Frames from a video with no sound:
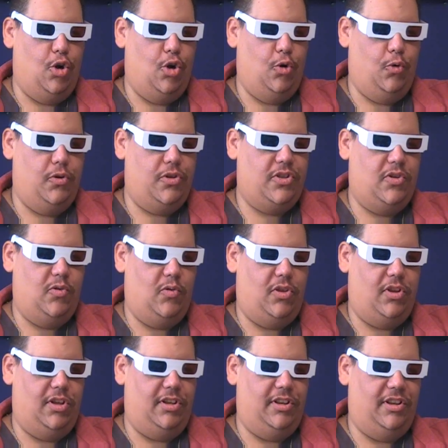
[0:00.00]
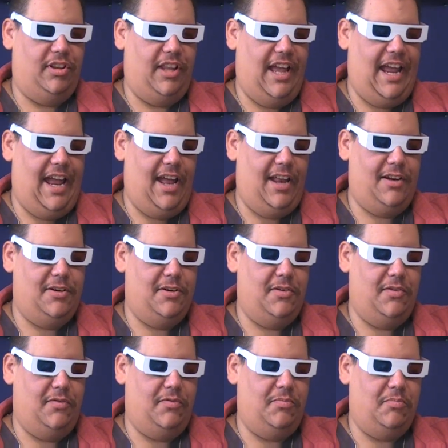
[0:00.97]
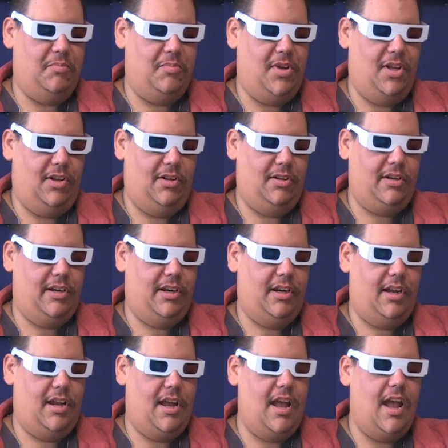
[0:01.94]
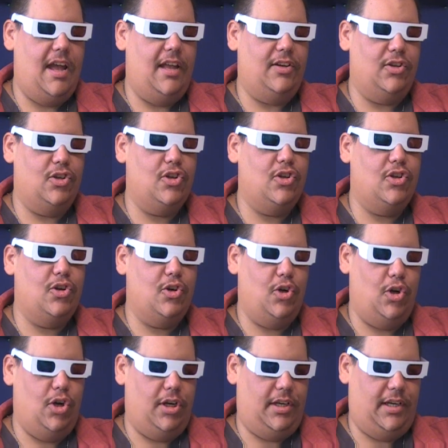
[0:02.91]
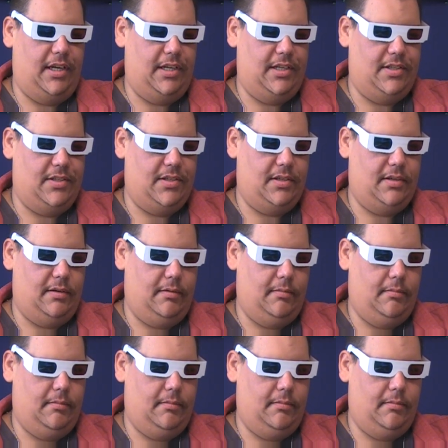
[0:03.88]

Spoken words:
Go to the land of milk and cookies.